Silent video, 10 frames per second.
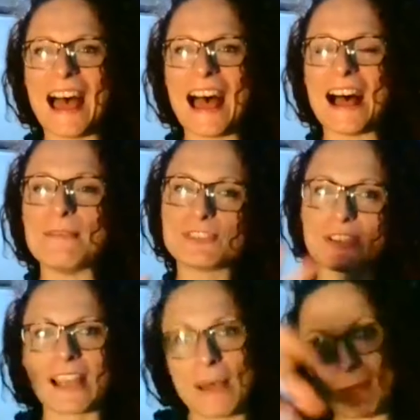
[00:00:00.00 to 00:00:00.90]
Um,
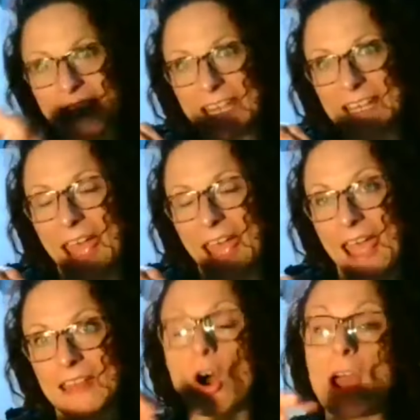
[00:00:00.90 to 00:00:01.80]
so coming in
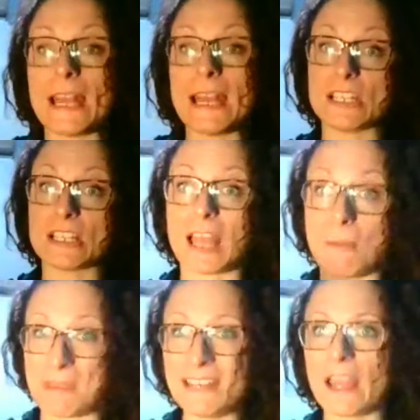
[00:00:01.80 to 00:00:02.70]
and I need to
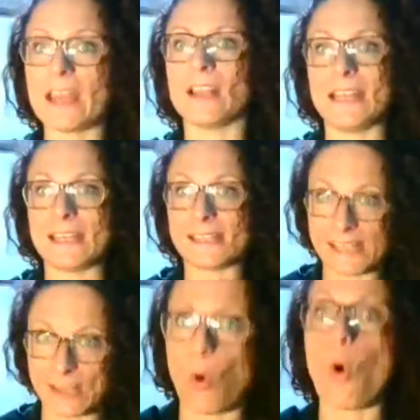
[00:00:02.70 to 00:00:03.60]
come in and I need to
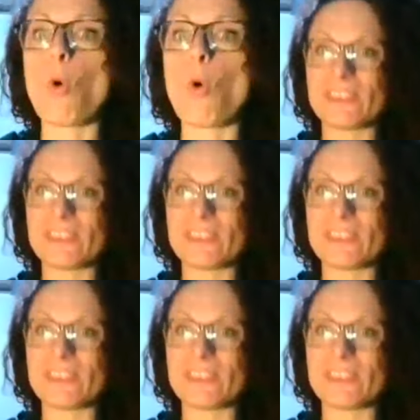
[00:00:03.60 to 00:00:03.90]
see all